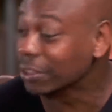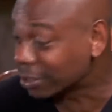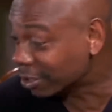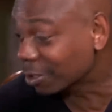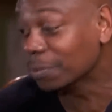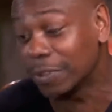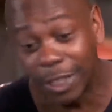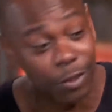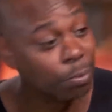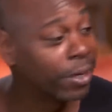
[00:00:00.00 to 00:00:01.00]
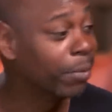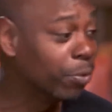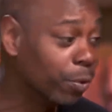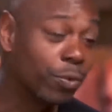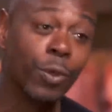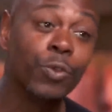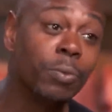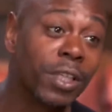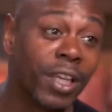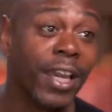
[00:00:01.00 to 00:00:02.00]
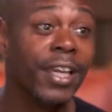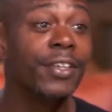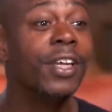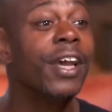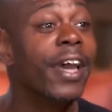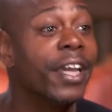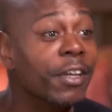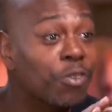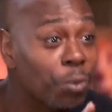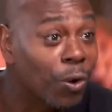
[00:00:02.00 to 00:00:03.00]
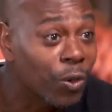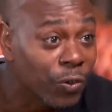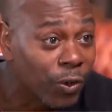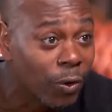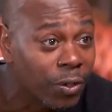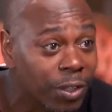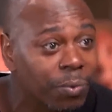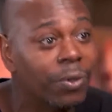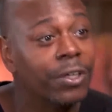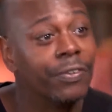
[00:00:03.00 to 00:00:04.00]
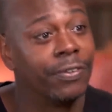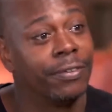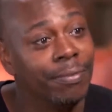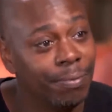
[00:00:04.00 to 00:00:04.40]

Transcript: just comes, takes the baboon, throws him in the cage, and gives him all the salt he wants.